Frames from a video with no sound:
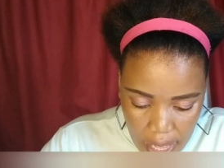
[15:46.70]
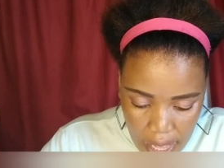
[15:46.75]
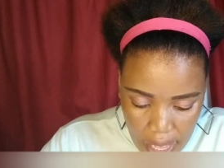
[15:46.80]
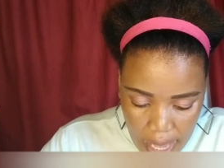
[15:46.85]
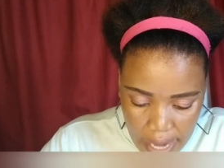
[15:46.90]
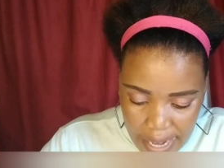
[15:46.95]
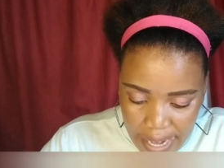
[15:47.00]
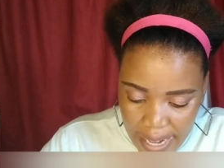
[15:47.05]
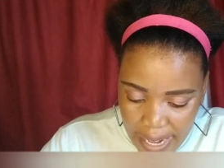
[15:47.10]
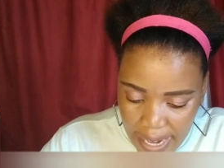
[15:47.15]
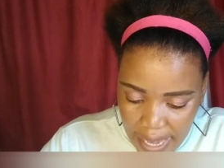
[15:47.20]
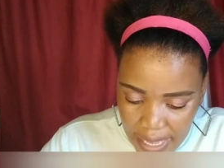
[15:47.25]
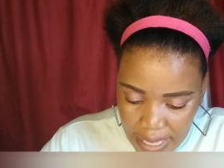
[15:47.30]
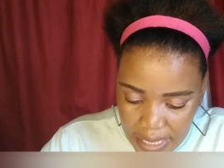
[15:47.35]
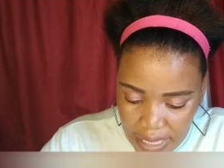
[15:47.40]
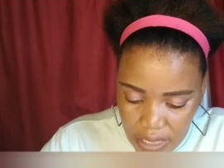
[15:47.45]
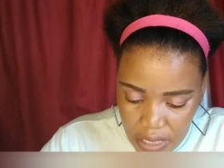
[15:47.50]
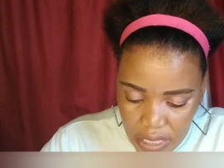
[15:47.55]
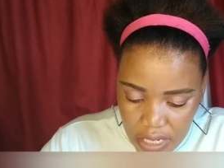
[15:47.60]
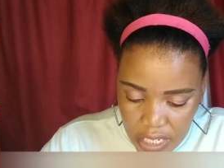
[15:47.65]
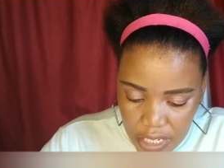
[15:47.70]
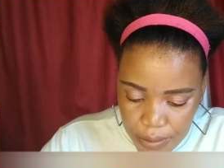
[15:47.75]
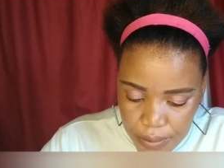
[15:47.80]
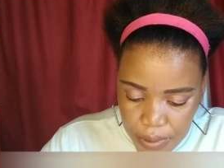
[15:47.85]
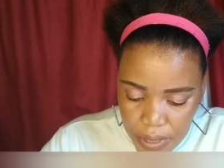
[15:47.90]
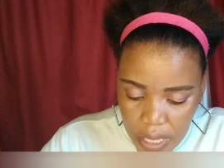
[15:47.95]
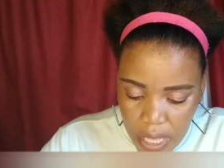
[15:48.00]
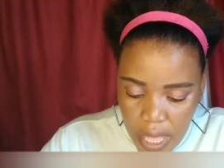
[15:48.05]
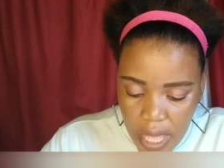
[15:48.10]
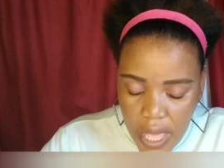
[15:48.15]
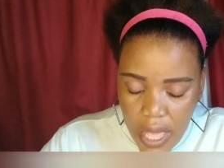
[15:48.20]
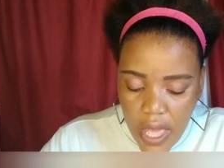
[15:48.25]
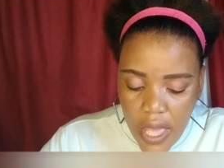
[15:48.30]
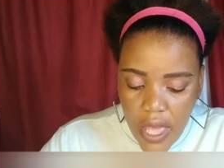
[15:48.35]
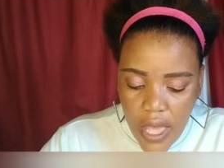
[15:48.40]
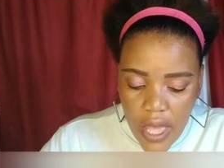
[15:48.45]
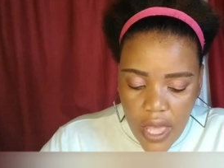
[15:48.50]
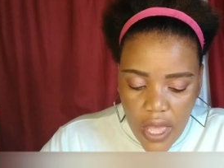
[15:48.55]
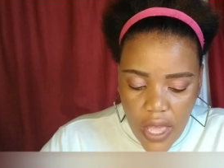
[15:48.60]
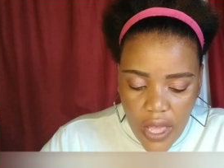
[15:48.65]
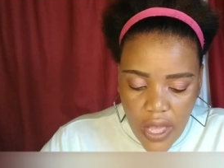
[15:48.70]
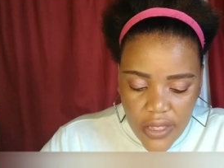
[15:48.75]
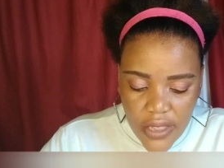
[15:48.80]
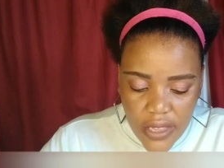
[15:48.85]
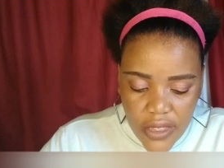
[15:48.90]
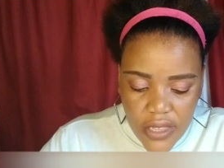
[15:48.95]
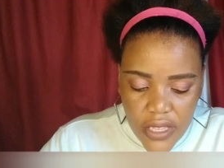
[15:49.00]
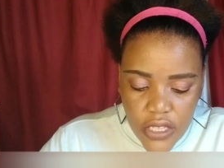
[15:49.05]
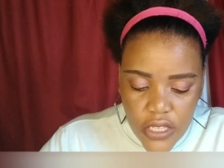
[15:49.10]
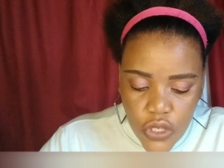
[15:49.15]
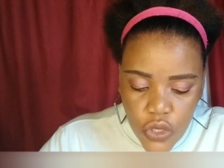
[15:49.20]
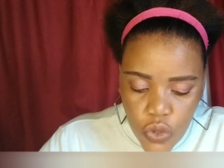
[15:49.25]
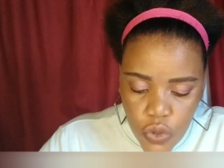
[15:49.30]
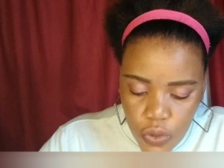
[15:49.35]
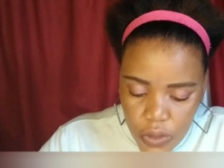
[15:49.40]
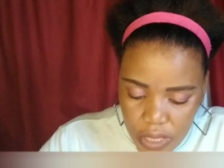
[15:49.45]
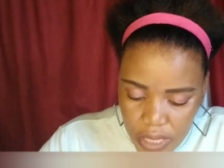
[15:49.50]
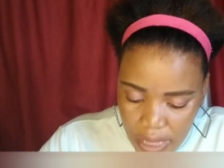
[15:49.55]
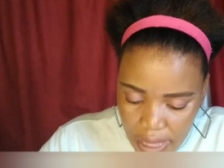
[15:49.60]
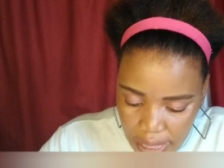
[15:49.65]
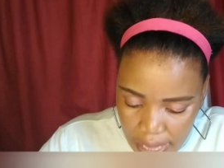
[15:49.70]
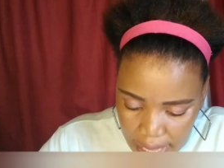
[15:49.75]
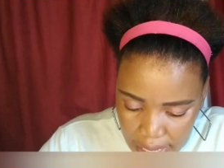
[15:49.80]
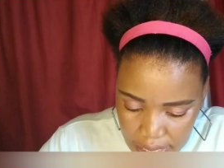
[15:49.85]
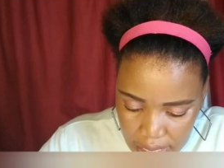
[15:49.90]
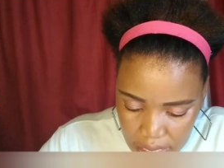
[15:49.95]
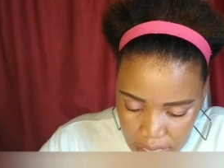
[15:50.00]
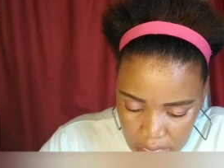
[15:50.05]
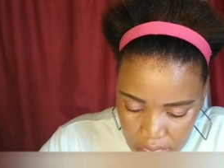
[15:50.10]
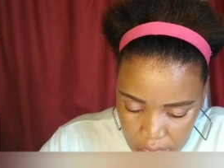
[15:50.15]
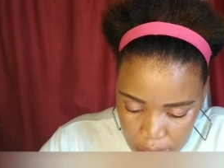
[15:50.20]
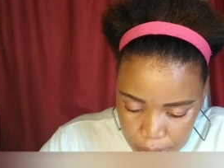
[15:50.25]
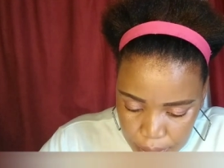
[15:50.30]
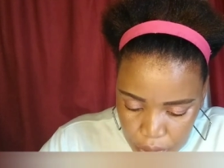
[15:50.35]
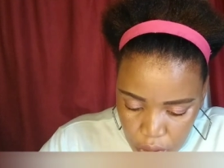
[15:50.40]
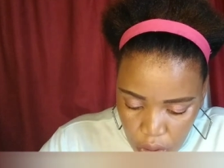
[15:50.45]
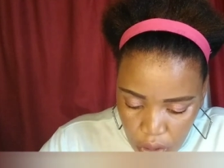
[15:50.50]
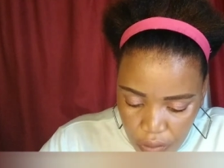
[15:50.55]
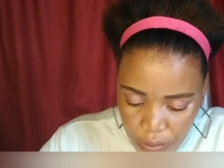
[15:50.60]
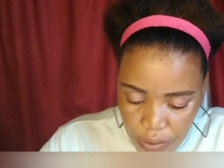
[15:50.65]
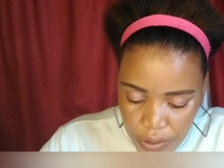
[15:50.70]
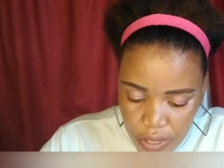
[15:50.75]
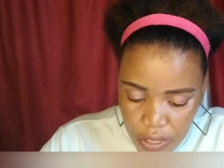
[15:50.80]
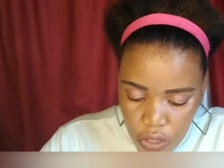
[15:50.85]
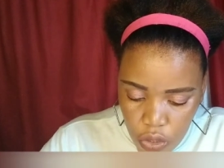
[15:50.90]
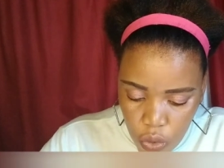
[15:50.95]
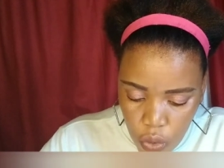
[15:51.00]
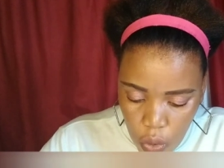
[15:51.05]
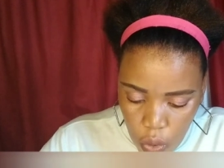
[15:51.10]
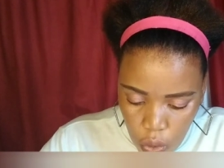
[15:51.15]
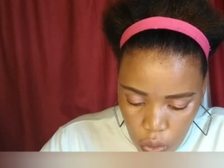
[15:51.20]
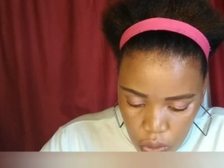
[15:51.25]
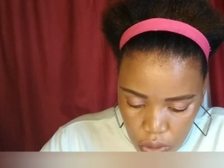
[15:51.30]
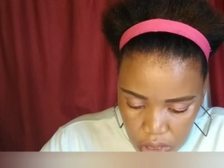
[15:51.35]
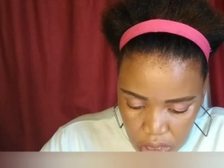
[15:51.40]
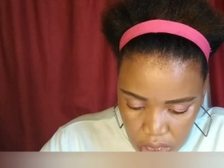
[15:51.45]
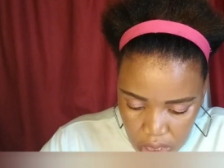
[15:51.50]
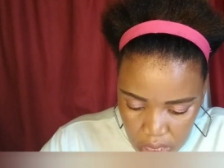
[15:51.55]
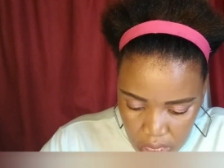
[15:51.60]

unless trips, I think this useless trips of his cost